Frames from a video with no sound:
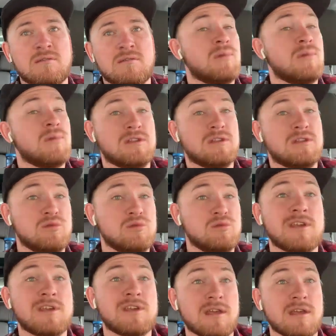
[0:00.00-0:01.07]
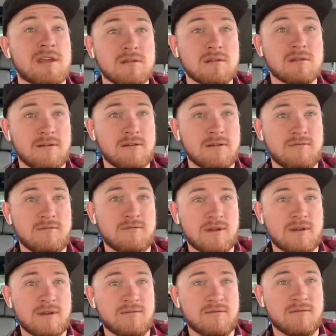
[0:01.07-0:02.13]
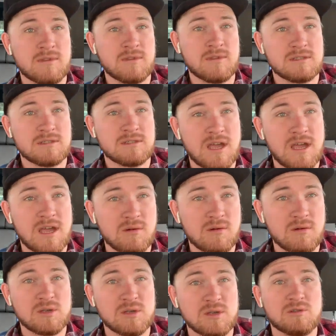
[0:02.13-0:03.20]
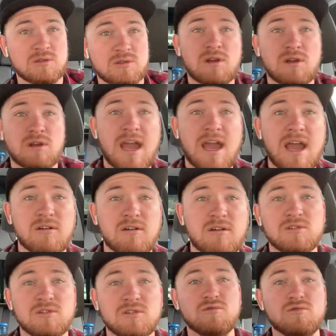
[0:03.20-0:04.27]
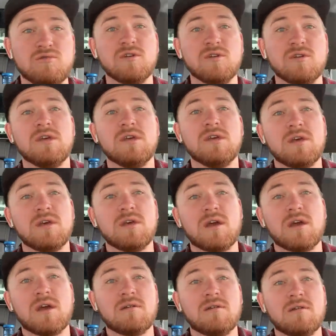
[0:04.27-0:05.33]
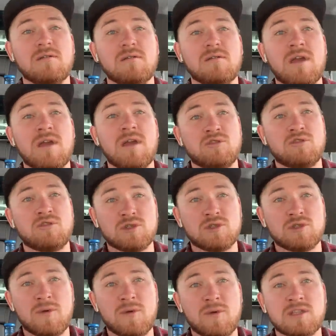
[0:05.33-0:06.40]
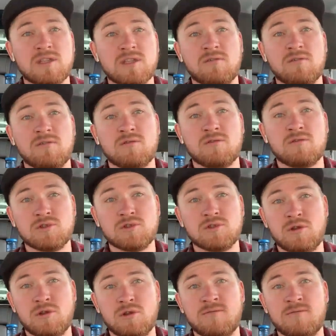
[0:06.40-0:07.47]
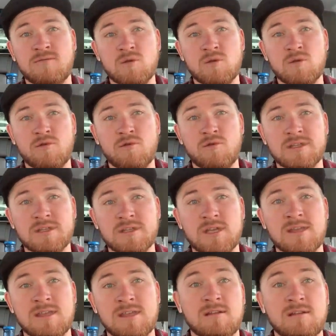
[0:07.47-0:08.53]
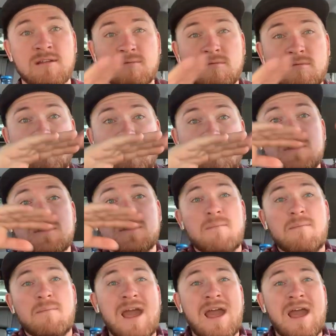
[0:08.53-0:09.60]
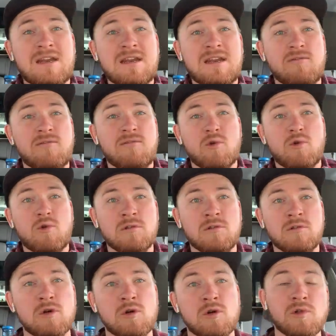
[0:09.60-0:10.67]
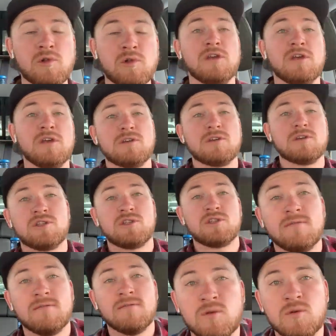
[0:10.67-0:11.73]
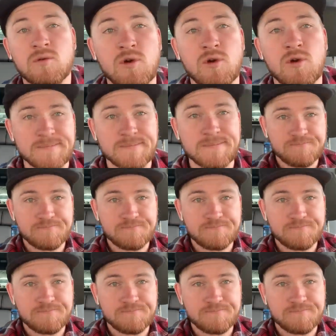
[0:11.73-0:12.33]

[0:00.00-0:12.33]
build a toolkit of this language and learning how to uh, introspect through certain viewpoints, and then step back and have a more global Gestalt viewpoint.